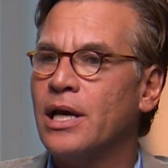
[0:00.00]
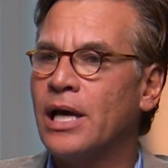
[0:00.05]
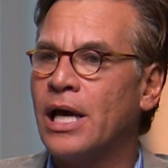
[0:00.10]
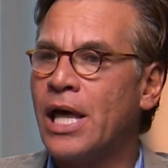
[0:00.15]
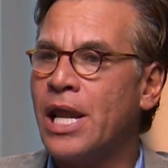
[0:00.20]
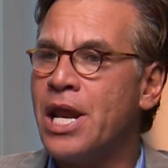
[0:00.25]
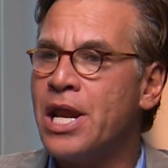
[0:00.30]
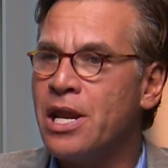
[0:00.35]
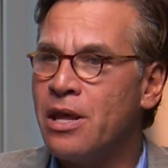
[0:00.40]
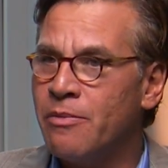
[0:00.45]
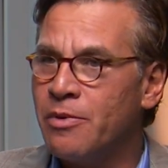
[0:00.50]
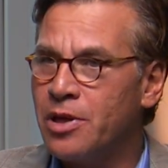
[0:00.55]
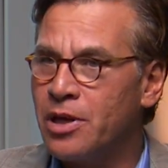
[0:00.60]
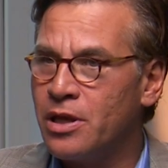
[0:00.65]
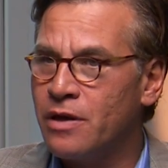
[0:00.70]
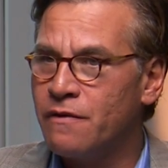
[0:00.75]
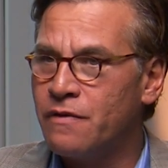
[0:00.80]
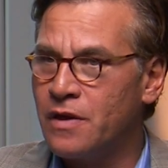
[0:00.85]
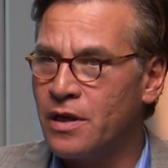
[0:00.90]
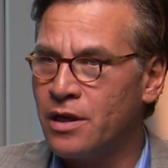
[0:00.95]

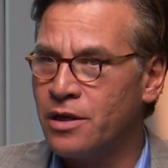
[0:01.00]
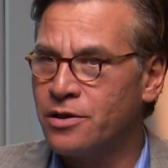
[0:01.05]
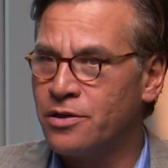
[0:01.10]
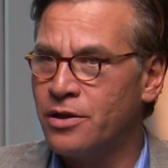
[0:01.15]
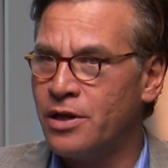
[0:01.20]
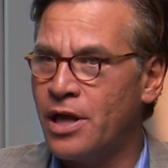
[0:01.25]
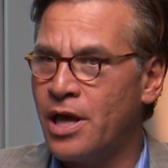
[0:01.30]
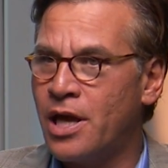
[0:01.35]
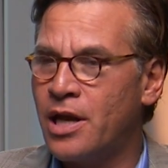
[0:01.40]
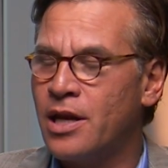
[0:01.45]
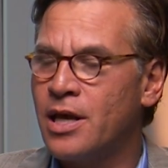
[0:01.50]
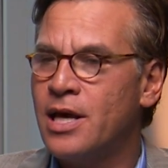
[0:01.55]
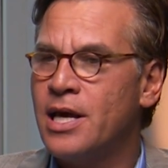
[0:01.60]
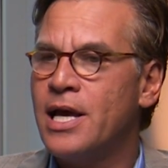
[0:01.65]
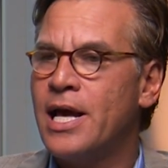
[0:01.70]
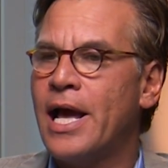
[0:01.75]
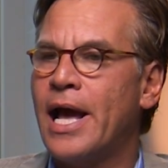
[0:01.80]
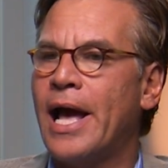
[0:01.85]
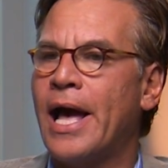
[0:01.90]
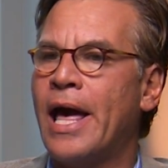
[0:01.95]
anonymity of the internet
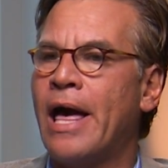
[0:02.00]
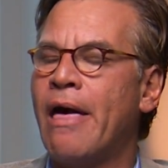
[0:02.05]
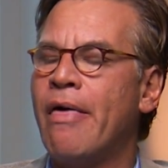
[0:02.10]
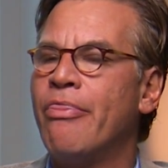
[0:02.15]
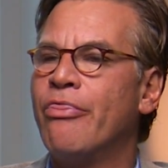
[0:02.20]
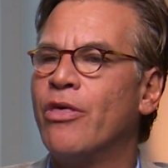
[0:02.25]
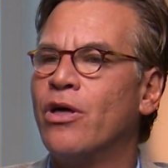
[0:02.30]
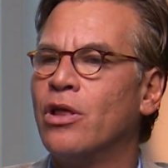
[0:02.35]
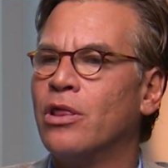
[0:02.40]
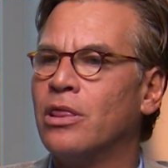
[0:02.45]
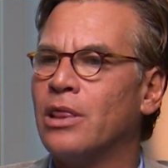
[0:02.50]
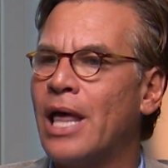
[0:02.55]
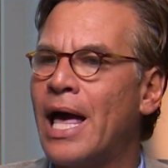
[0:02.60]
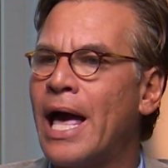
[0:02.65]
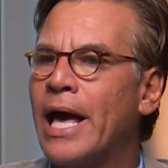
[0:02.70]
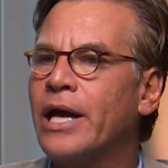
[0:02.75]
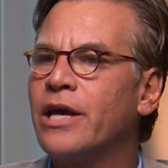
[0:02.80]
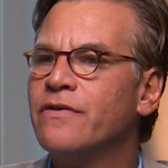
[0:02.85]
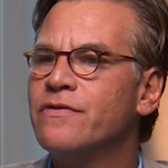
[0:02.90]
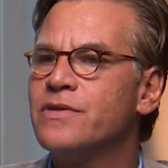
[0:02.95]
and the
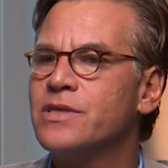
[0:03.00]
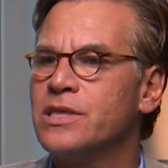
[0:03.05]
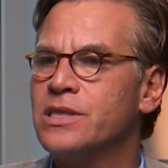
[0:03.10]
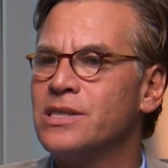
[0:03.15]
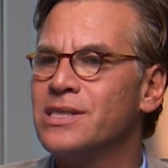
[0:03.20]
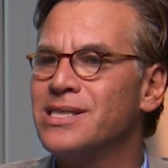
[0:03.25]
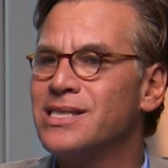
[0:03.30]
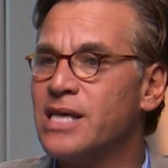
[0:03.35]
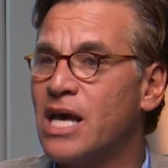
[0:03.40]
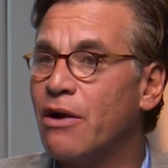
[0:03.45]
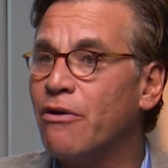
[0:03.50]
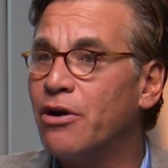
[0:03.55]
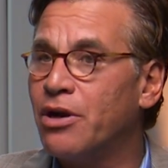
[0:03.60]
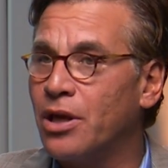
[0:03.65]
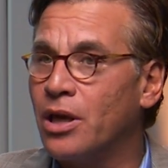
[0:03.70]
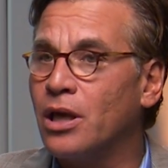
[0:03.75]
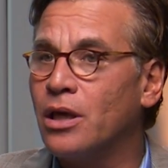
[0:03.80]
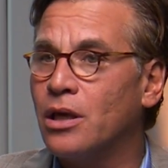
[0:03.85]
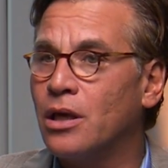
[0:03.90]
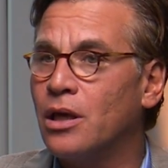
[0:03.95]
lack of
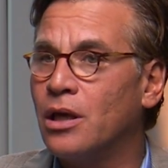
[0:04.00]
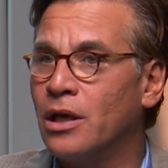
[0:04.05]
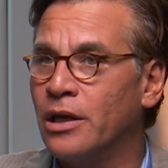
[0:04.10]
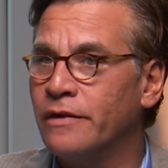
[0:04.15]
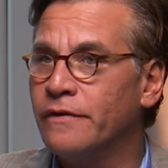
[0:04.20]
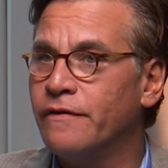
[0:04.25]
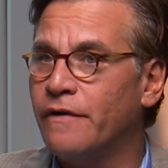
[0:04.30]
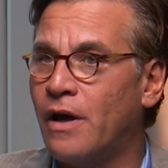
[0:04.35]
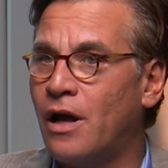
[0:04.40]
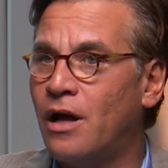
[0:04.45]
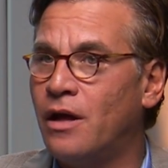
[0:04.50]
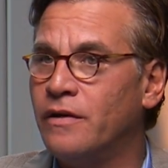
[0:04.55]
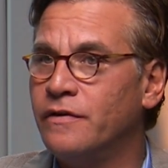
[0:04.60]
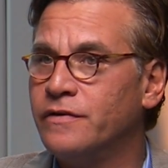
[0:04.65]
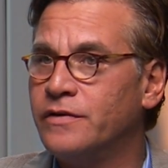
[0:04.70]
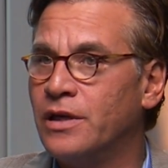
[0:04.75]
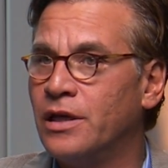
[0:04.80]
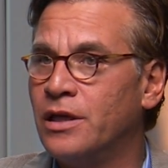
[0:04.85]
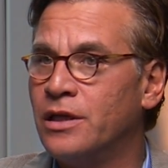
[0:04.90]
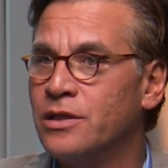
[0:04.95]
sincerity
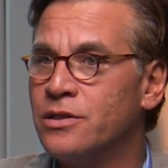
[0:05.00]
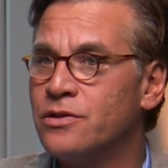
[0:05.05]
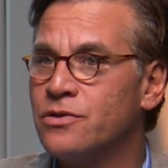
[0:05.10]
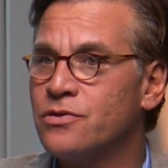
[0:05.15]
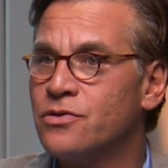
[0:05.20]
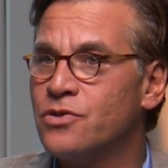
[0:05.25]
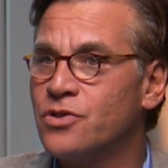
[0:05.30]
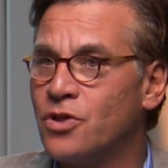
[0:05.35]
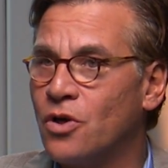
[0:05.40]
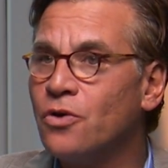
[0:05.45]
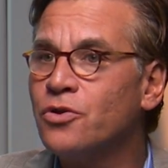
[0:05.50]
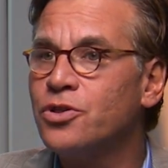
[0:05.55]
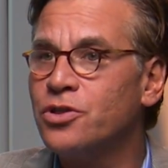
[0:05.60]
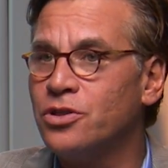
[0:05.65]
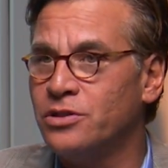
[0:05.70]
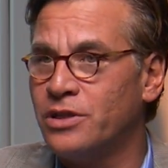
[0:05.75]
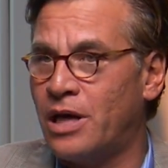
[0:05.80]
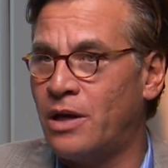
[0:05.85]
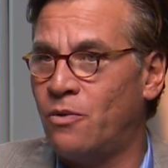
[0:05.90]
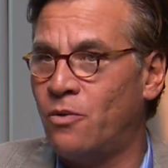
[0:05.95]
involved in
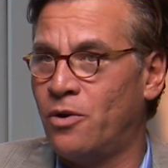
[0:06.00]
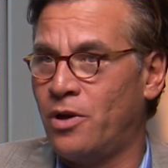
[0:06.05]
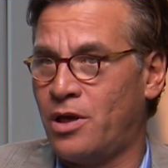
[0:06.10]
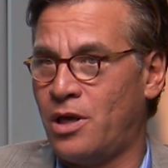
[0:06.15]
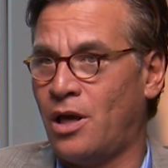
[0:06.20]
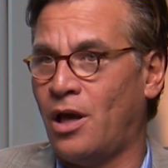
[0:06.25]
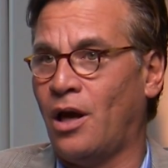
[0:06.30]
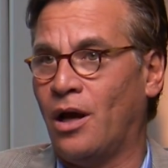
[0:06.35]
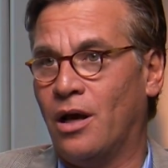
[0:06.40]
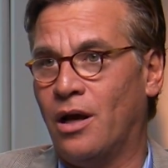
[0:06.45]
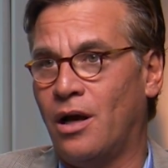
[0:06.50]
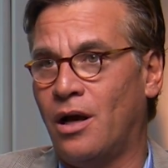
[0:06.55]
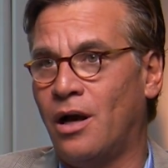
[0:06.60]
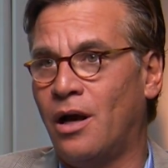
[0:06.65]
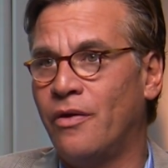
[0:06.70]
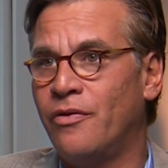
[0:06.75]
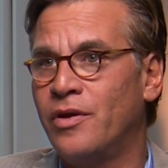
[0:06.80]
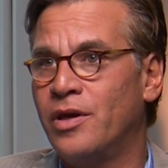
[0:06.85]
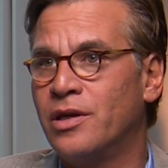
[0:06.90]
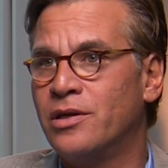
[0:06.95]
social networking
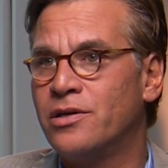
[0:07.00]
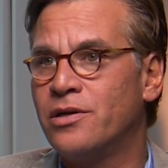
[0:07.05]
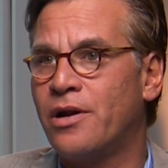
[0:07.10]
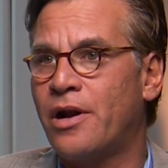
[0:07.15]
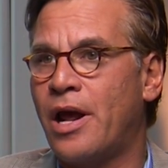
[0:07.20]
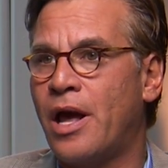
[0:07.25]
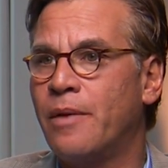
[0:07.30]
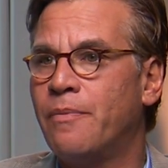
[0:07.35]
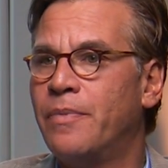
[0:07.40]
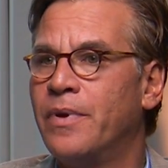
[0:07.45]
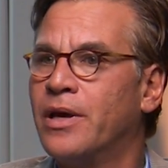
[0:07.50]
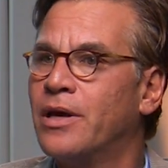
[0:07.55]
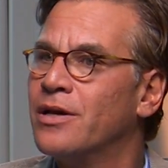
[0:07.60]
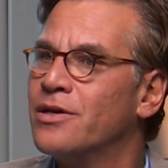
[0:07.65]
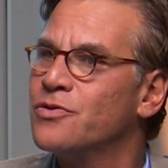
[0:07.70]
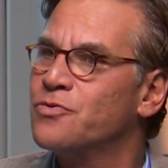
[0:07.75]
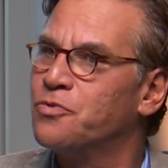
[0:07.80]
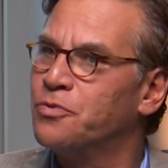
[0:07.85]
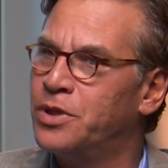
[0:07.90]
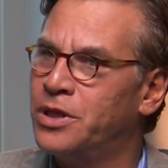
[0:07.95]
on the internet,
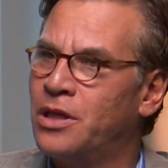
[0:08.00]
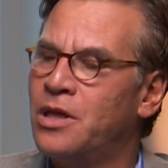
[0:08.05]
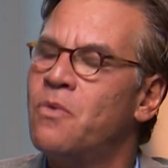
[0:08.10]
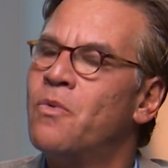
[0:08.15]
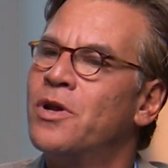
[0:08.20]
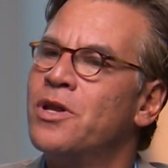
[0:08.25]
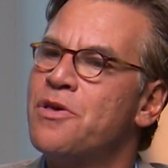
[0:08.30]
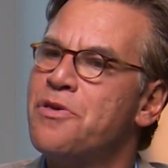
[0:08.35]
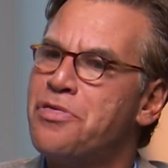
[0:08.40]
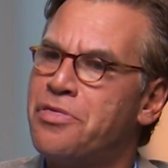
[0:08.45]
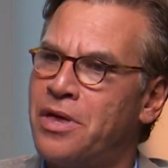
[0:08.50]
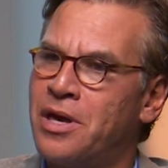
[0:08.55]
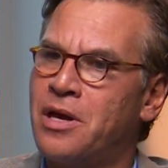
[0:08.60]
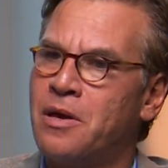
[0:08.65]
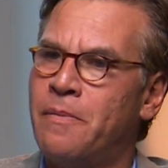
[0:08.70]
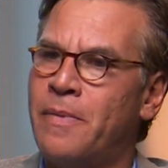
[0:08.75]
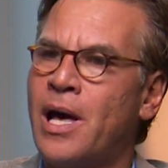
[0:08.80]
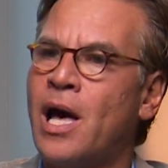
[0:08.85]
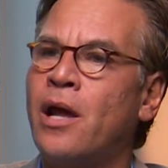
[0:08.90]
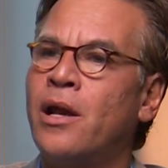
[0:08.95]
because really when you think
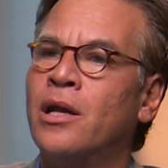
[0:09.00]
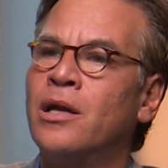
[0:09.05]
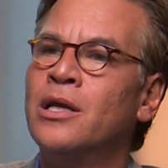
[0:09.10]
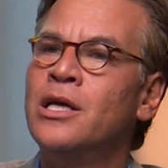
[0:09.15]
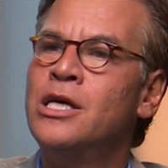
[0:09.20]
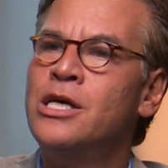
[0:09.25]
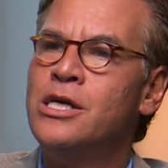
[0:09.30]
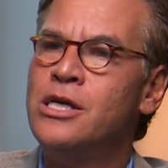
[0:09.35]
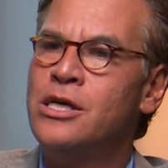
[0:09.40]
about it,